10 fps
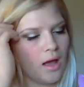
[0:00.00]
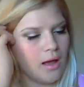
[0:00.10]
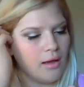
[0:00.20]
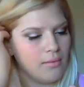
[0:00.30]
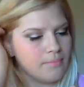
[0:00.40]

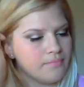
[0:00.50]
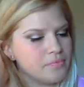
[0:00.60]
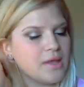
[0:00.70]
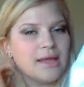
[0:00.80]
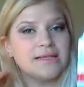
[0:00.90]
And
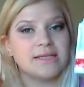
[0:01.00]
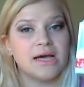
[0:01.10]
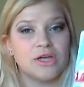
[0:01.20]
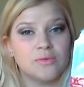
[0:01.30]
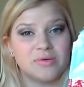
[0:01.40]
it's
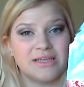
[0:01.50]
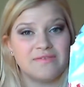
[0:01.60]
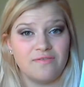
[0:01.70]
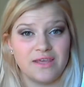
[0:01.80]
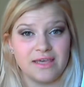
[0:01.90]

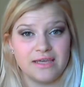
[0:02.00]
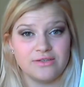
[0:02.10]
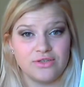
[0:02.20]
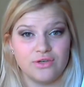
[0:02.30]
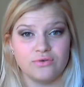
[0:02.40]
100%
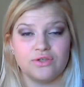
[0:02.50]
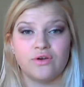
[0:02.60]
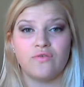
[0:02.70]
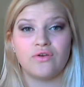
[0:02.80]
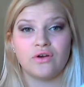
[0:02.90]
vegan too.
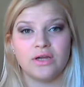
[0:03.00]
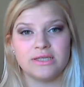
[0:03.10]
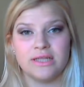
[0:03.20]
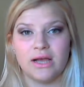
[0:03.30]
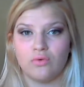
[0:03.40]
So if you're
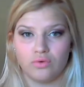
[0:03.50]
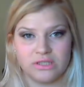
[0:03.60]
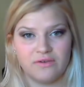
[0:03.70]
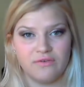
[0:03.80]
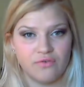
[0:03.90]
into that
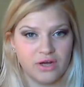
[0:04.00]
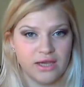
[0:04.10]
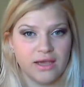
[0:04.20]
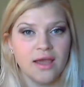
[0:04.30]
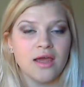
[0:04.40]

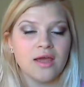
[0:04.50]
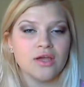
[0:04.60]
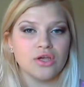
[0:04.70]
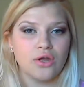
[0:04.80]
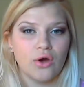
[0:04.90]
cruelty-free,
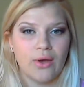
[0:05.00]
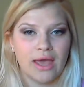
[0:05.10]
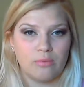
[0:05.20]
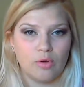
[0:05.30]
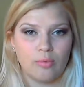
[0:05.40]
you know,
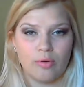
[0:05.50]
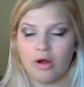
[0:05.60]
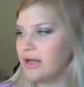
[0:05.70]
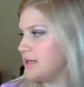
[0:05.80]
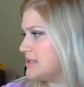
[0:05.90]
animal
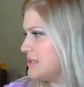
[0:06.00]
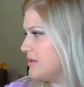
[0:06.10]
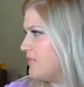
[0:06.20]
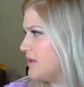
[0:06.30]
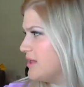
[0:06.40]
products and
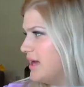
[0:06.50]
stuff like